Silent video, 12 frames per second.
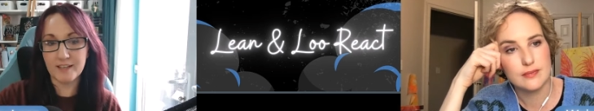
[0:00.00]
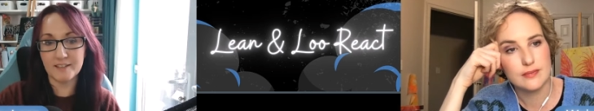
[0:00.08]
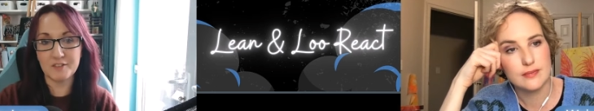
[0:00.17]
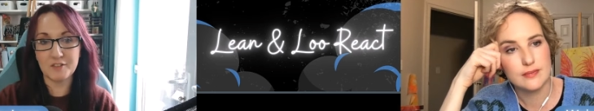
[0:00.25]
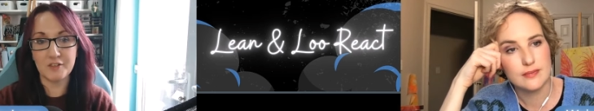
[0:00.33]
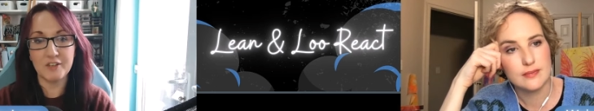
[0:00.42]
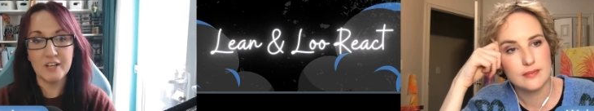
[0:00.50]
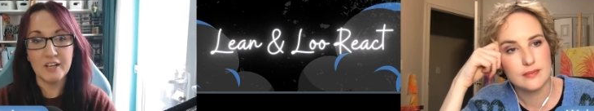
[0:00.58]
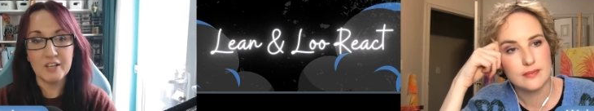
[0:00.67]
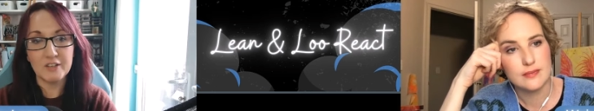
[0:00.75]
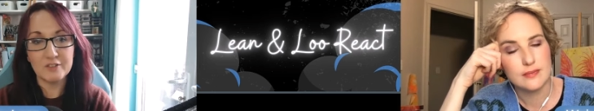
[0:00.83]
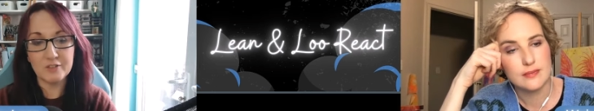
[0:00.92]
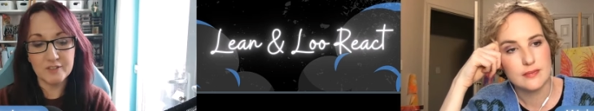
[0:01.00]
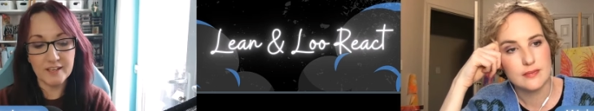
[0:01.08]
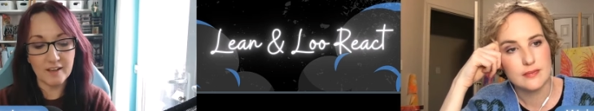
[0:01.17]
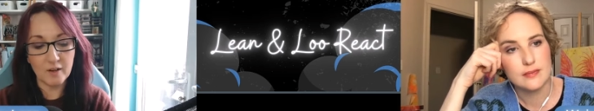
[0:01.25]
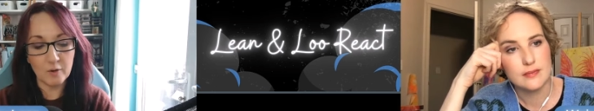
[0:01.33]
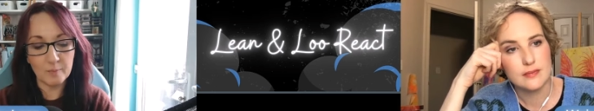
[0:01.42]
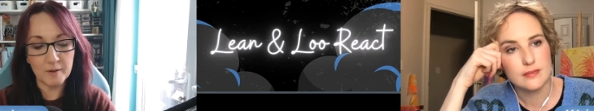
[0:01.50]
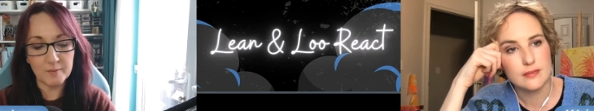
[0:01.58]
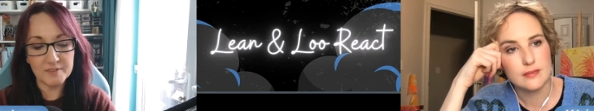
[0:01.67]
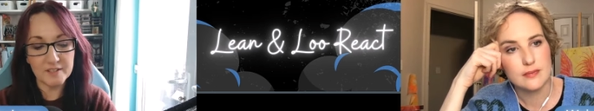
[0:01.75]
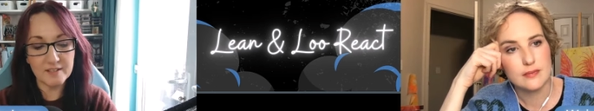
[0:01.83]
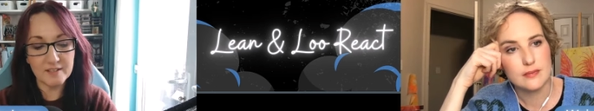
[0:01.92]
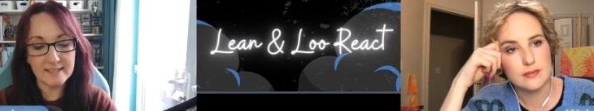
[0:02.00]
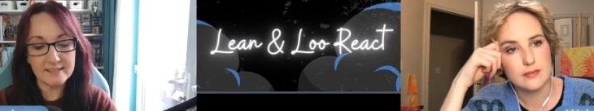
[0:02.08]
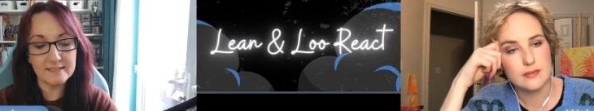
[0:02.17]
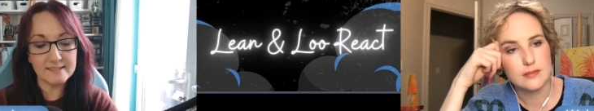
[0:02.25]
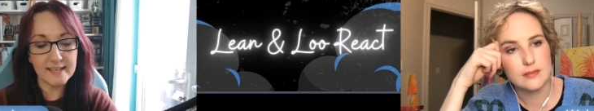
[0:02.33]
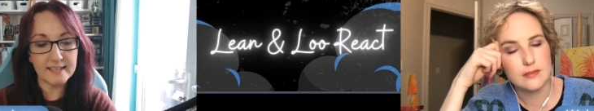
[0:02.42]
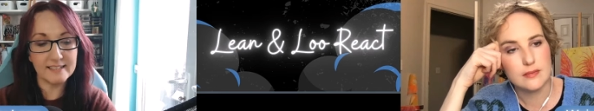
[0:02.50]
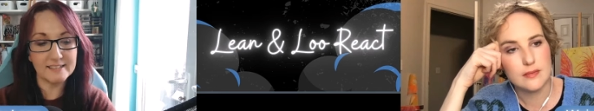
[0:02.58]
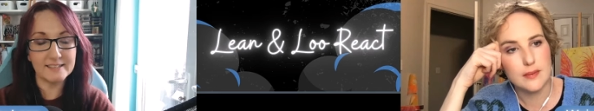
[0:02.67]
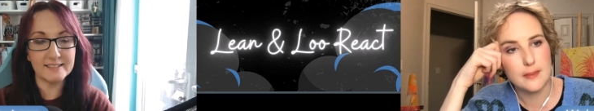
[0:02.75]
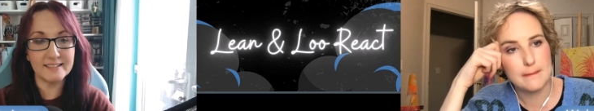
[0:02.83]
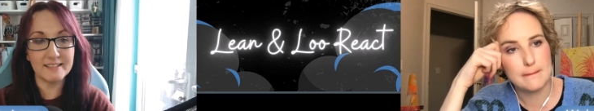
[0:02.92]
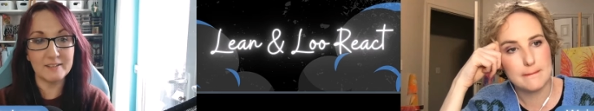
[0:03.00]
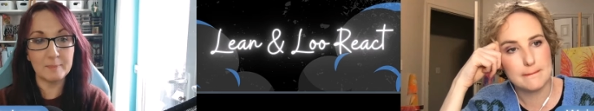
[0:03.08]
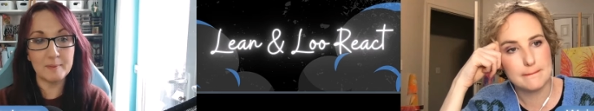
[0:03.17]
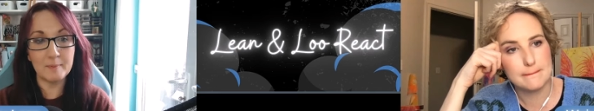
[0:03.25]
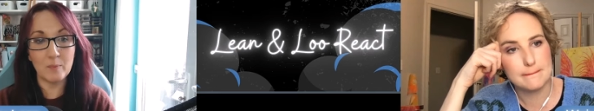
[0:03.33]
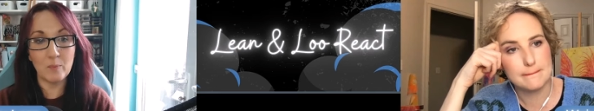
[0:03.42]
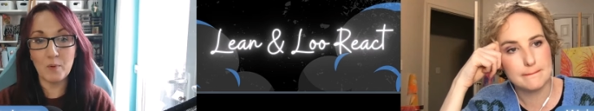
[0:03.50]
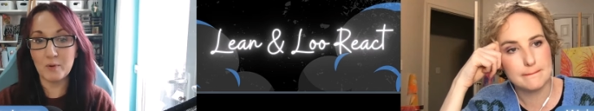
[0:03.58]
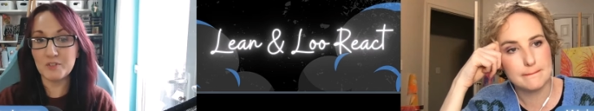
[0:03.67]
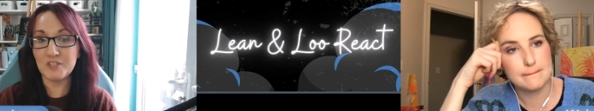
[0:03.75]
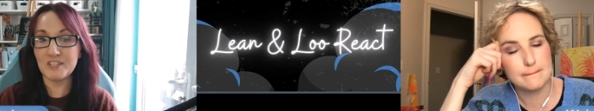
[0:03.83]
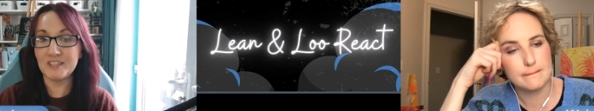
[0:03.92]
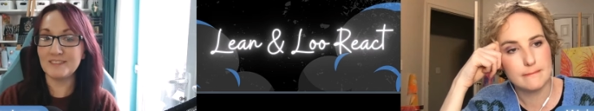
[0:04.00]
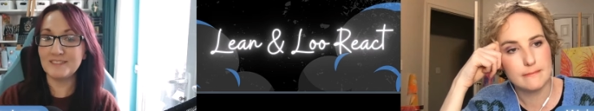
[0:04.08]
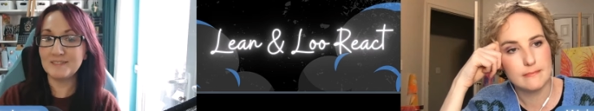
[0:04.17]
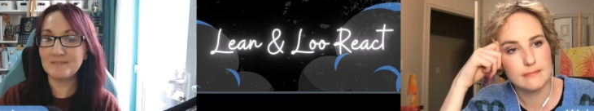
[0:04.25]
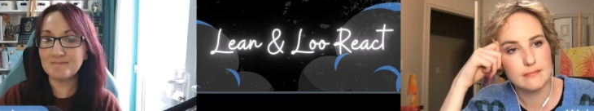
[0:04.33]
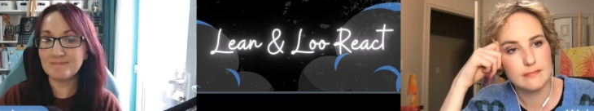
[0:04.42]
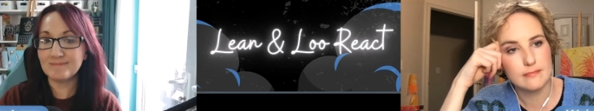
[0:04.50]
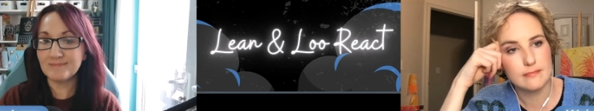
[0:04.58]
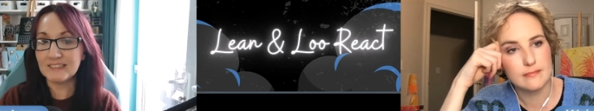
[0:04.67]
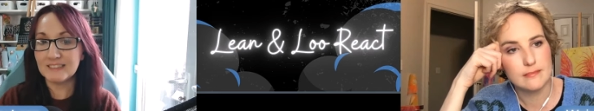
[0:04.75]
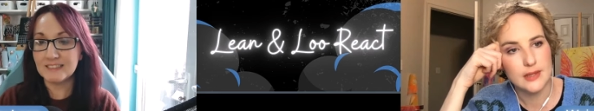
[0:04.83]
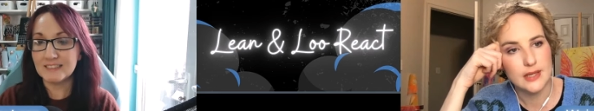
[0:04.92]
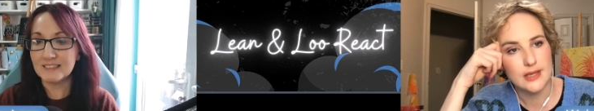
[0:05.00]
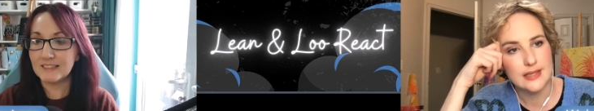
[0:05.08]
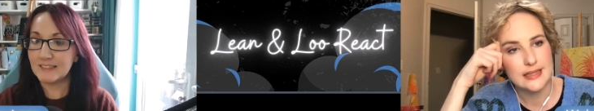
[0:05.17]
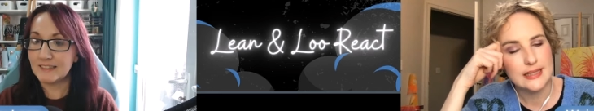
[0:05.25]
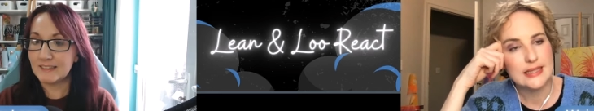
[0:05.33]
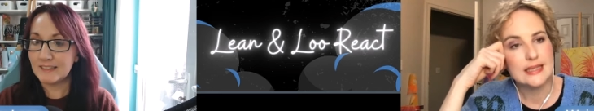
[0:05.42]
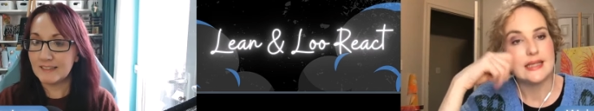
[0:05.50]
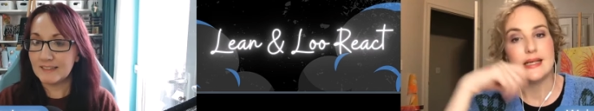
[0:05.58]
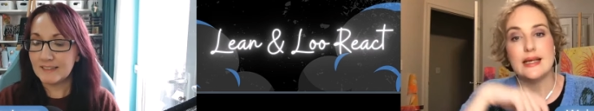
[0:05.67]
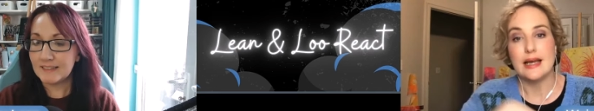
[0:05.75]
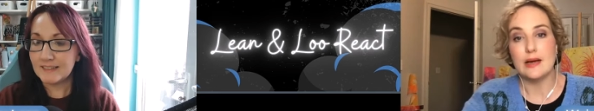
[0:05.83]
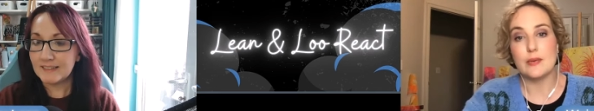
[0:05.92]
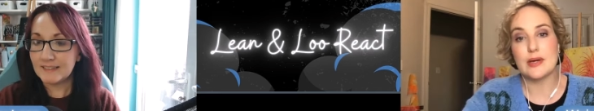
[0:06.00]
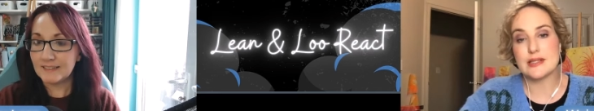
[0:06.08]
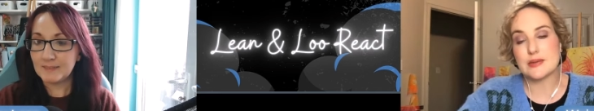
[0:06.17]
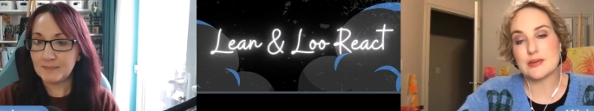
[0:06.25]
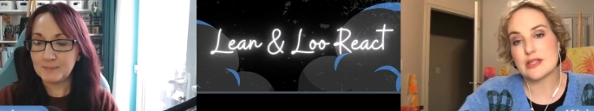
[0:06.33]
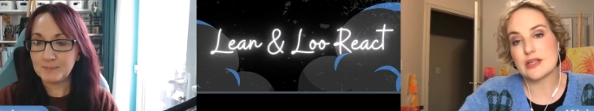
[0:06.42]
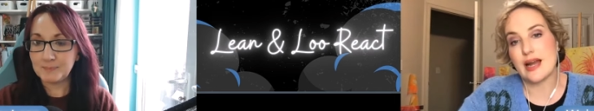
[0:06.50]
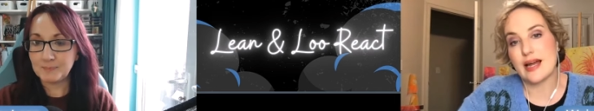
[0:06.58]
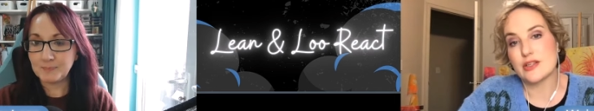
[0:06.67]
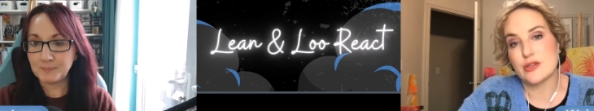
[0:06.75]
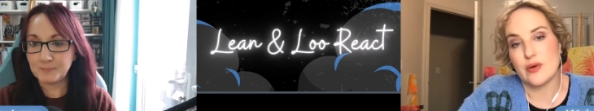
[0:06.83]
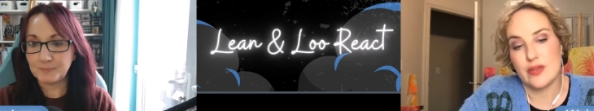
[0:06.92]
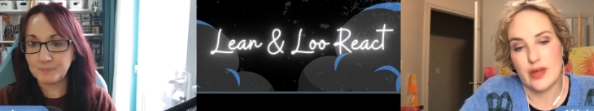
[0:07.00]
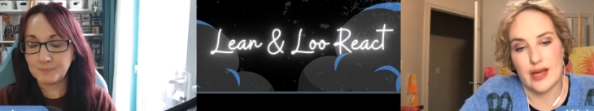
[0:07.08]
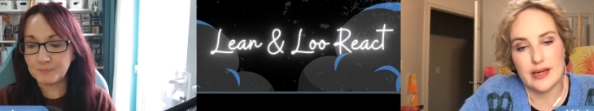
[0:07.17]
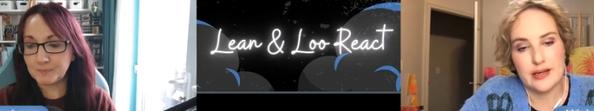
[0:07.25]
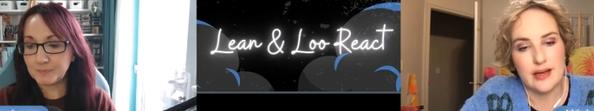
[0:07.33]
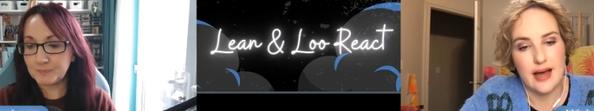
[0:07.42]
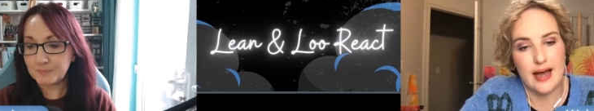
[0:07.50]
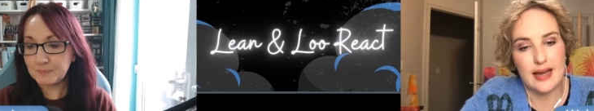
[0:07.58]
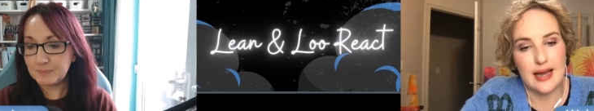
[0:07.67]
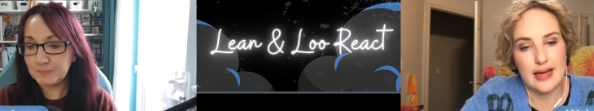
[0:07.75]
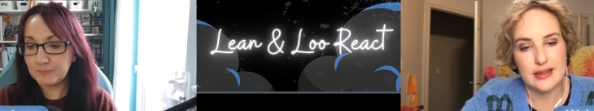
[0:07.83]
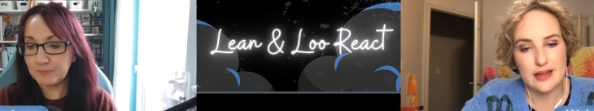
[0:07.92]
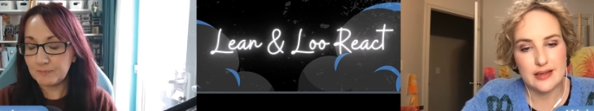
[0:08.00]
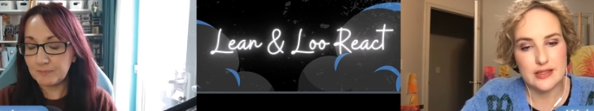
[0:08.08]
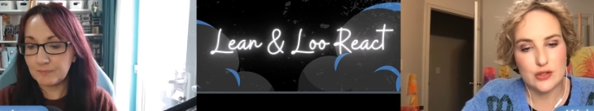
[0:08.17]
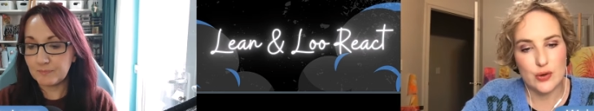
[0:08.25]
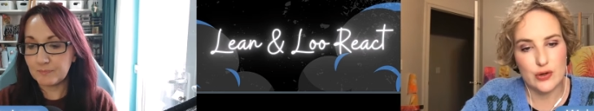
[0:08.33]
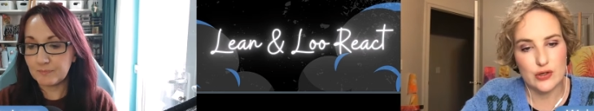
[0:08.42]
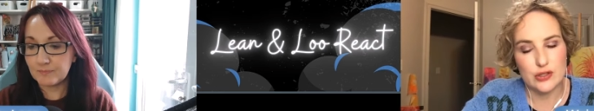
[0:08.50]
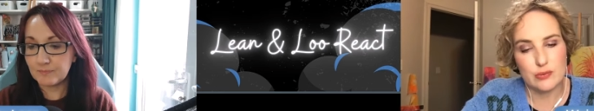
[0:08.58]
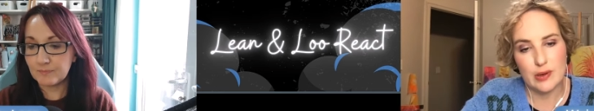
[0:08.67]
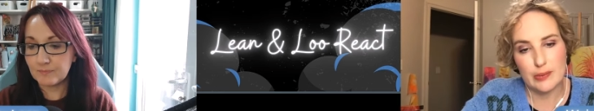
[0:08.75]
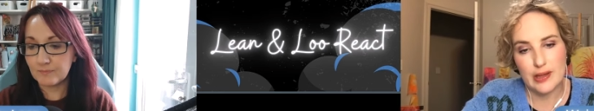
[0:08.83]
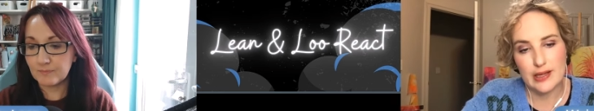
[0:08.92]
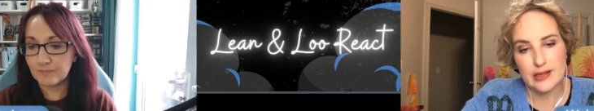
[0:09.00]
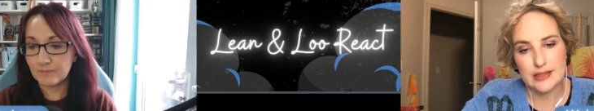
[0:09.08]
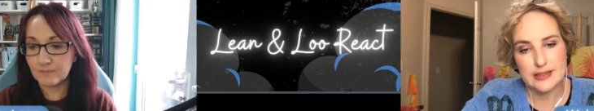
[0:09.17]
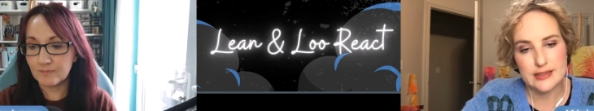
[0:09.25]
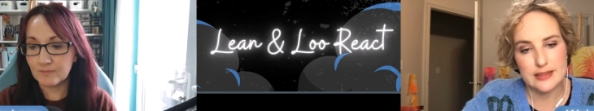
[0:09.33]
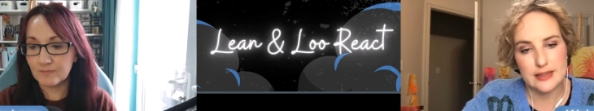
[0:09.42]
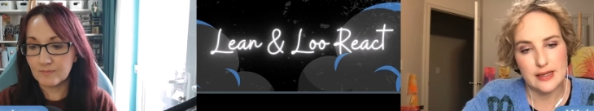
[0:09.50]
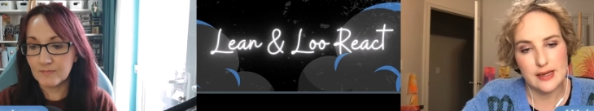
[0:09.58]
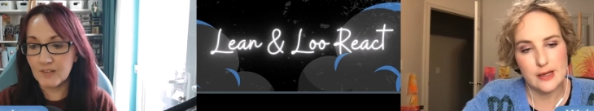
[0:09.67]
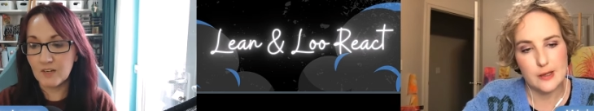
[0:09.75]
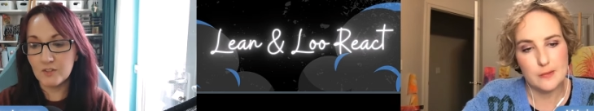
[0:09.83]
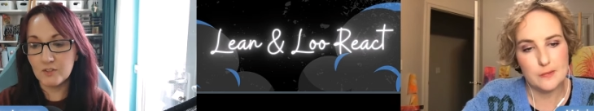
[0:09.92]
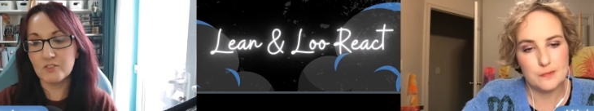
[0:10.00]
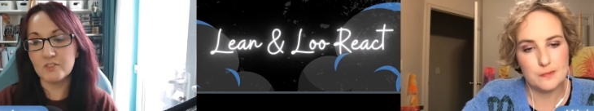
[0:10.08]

Speaker 1: cancer. So yeah, I hope that was a little insight to the people watching.
Speaker 2: It was. It was good. I enjoyed that. I like that. It's going onto my playlist. Um,